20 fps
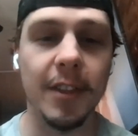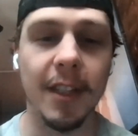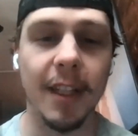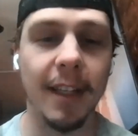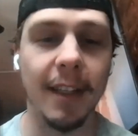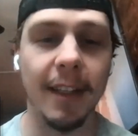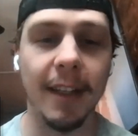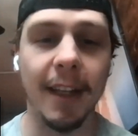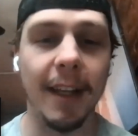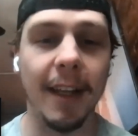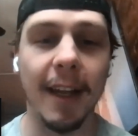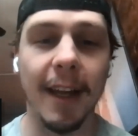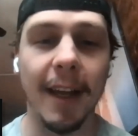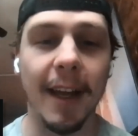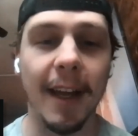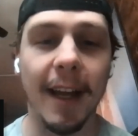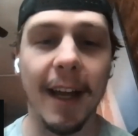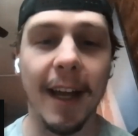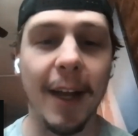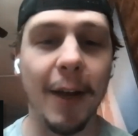And like,
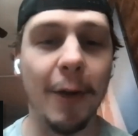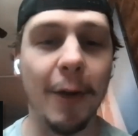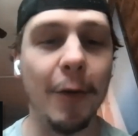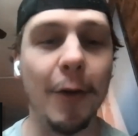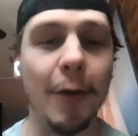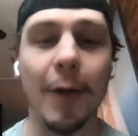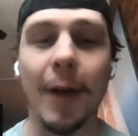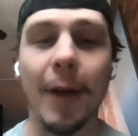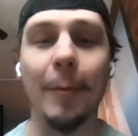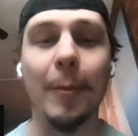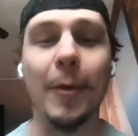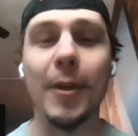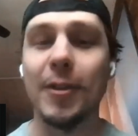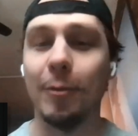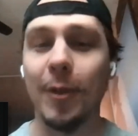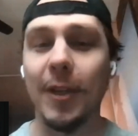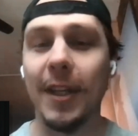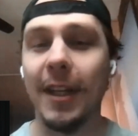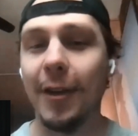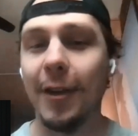I don't know how much
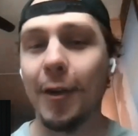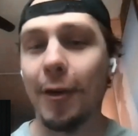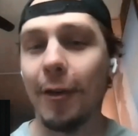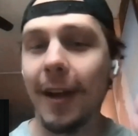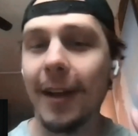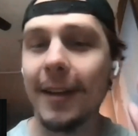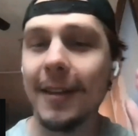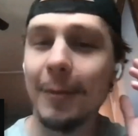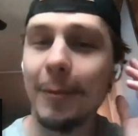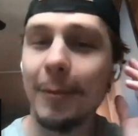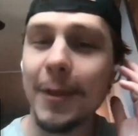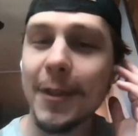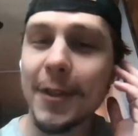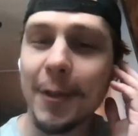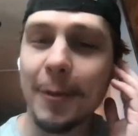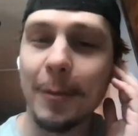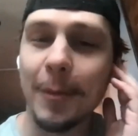we need to credit to Mr.